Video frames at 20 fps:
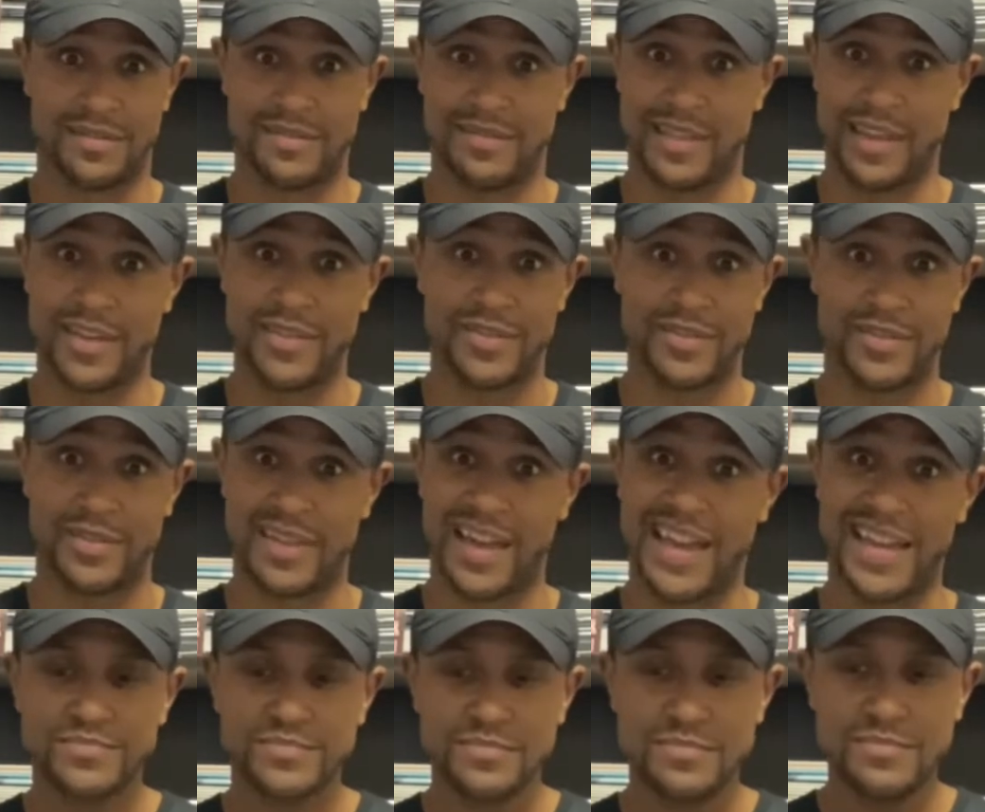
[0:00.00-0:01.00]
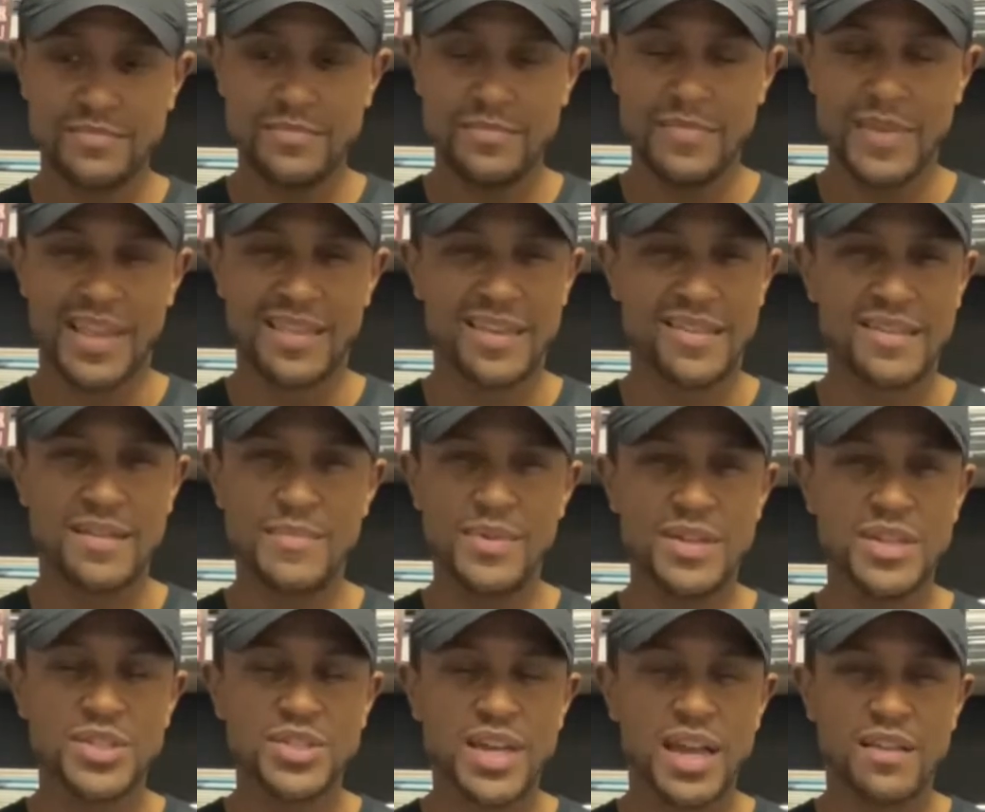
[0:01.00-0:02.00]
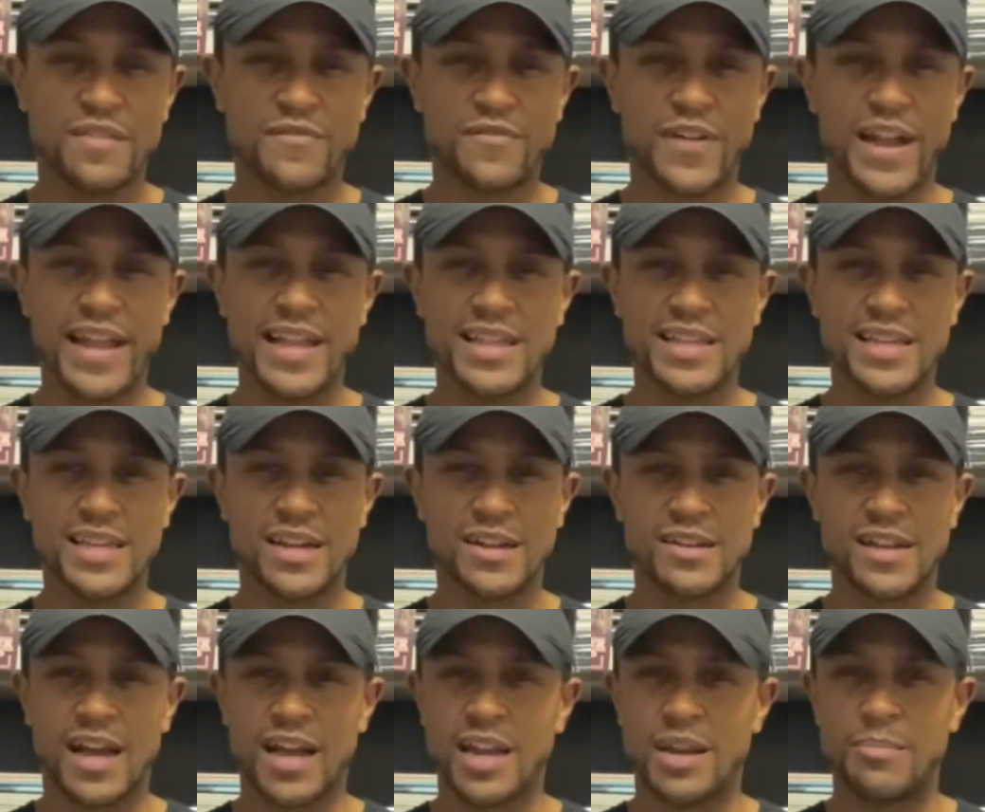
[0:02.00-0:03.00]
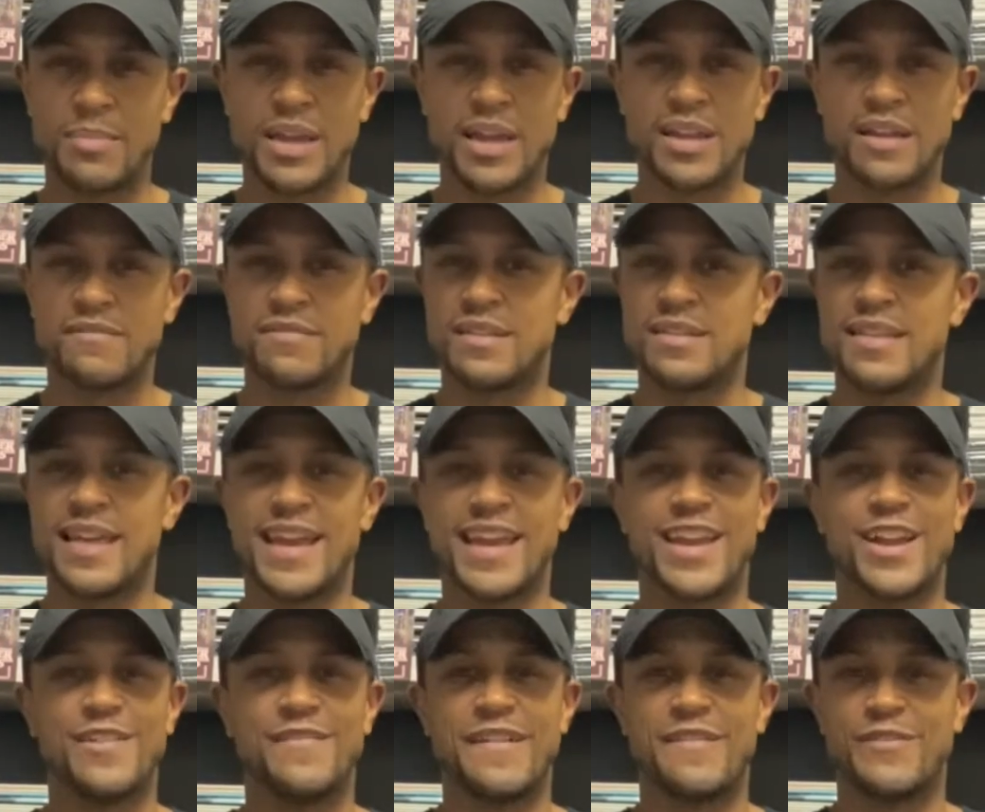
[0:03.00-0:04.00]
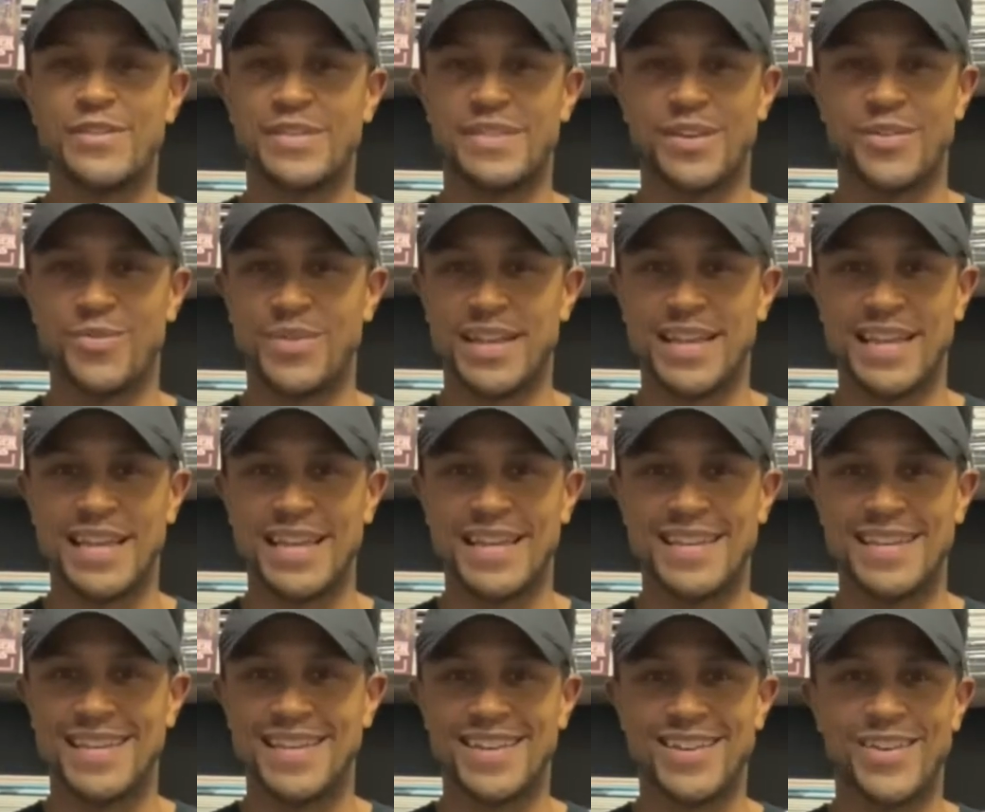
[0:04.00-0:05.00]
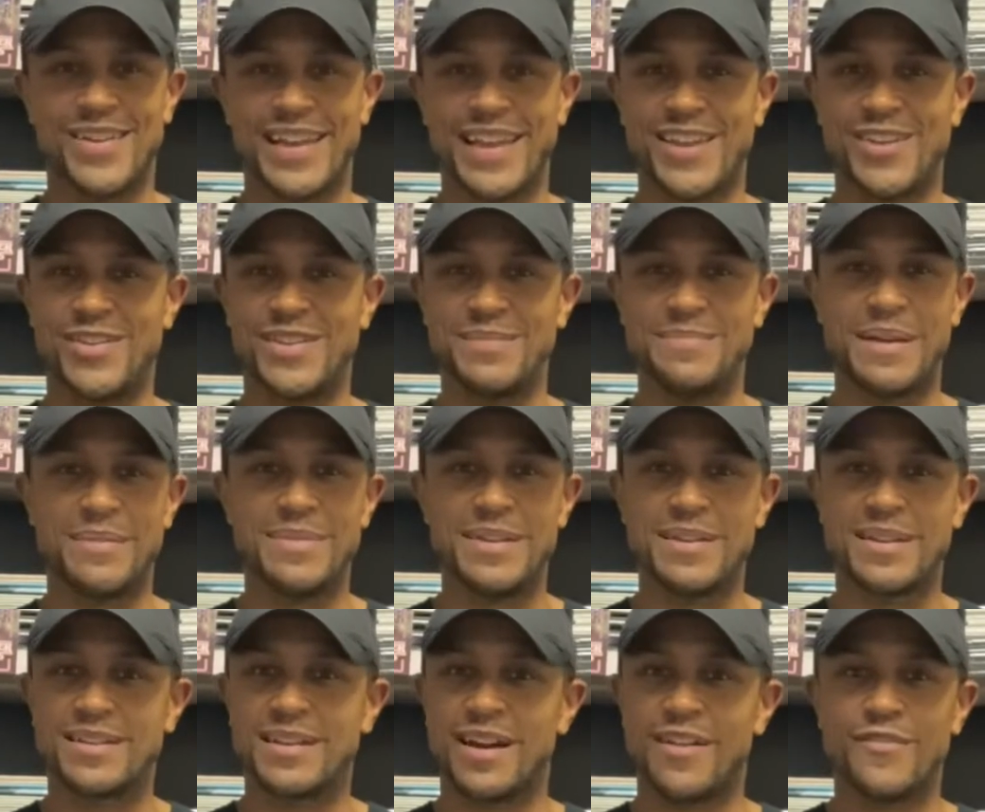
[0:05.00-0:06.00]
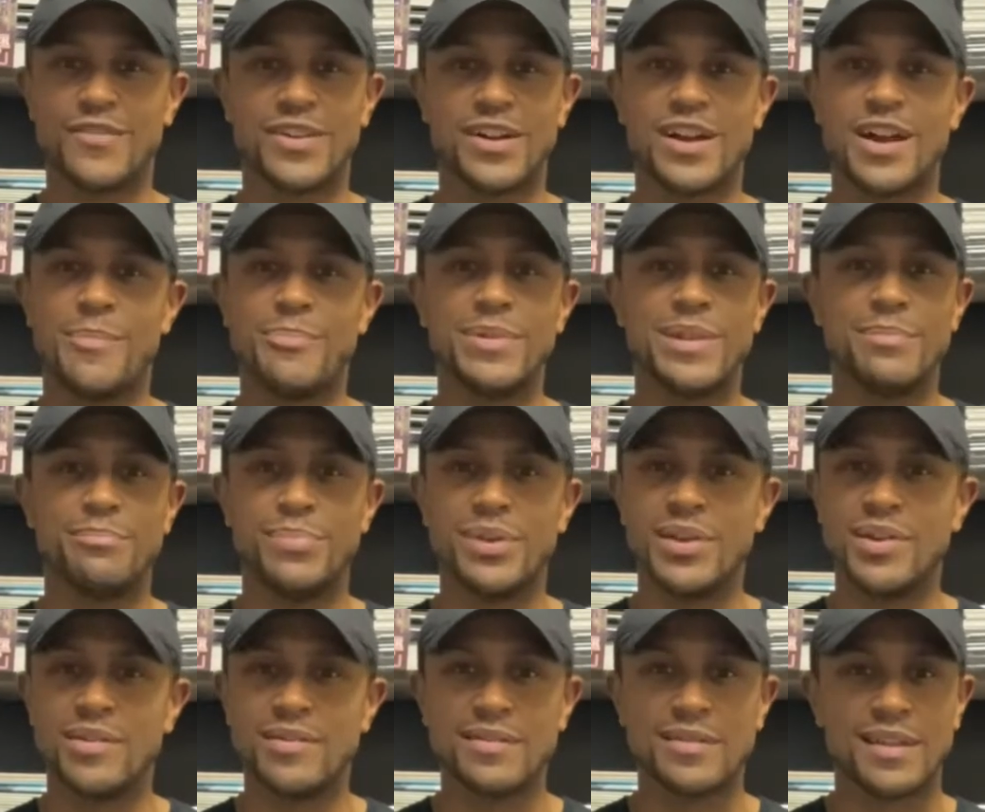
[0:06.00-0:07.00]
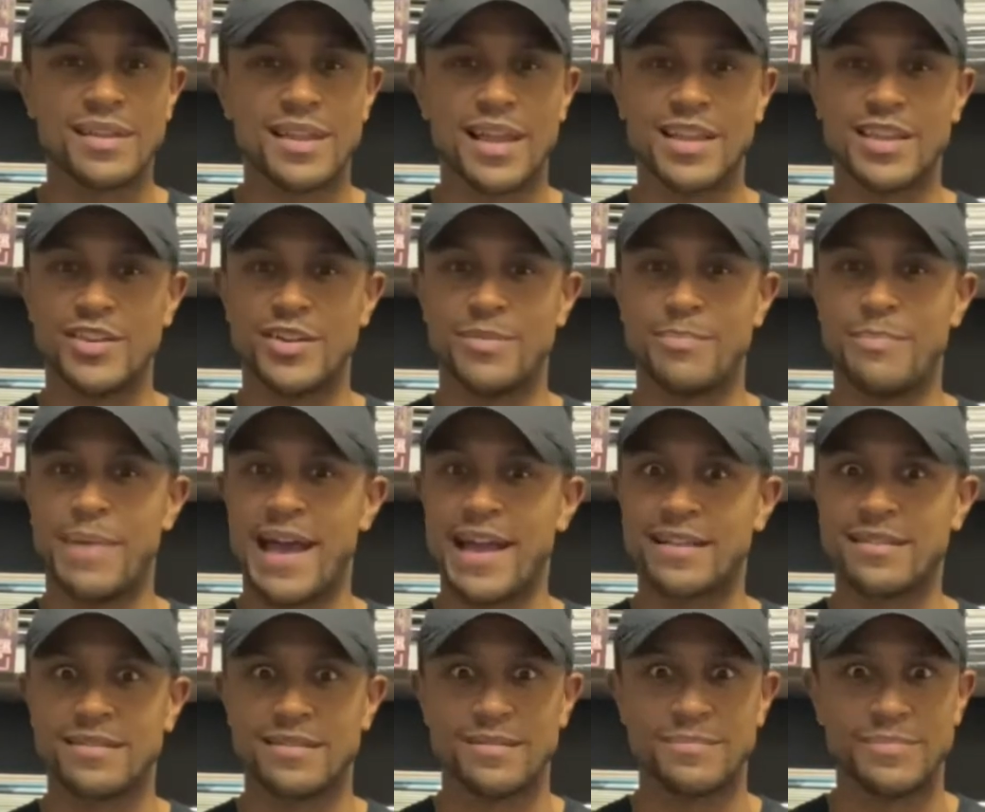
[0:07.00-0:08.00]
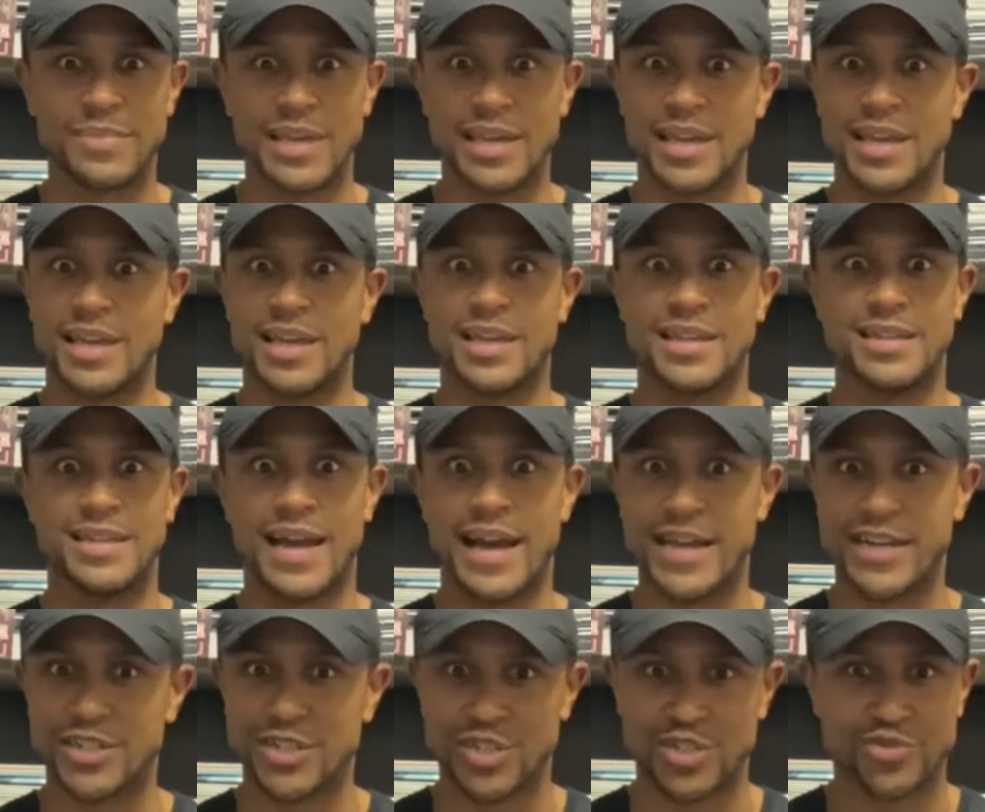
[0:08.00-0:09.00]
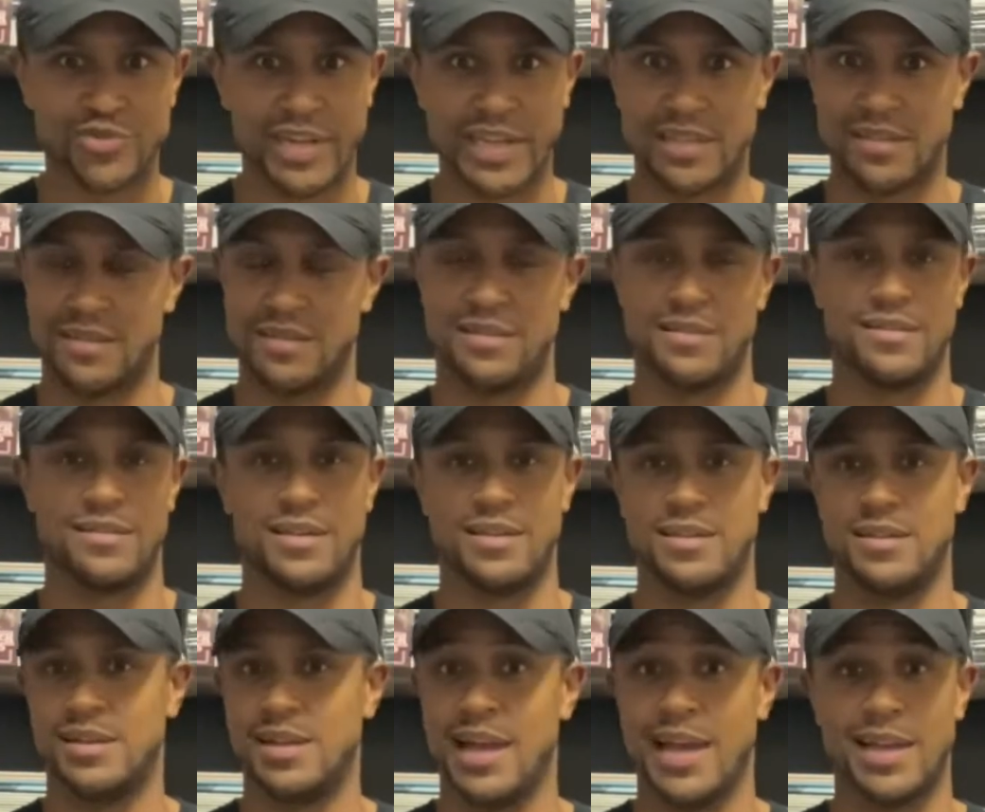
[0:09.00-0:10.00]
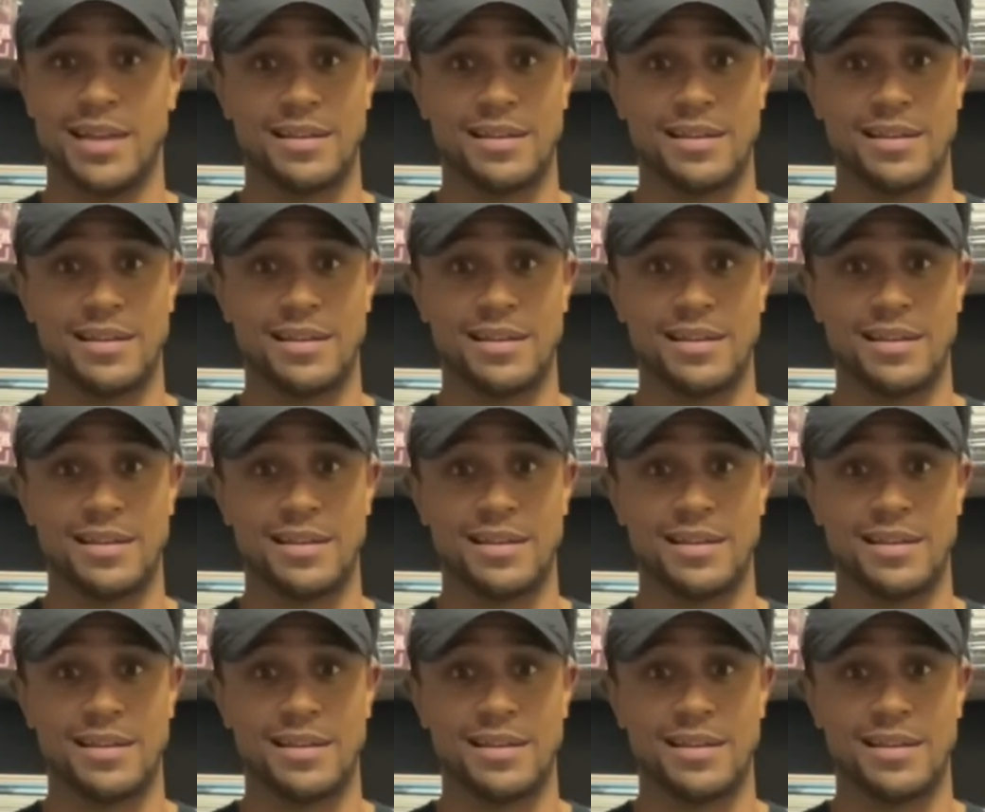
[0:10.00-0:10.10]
Things are tight. The stimulus checks, frankly, are not going to be enough to take care of everything we need. You know, it could only maybe cover a couple of bills, and then you're back to being in dire straits. And you're like,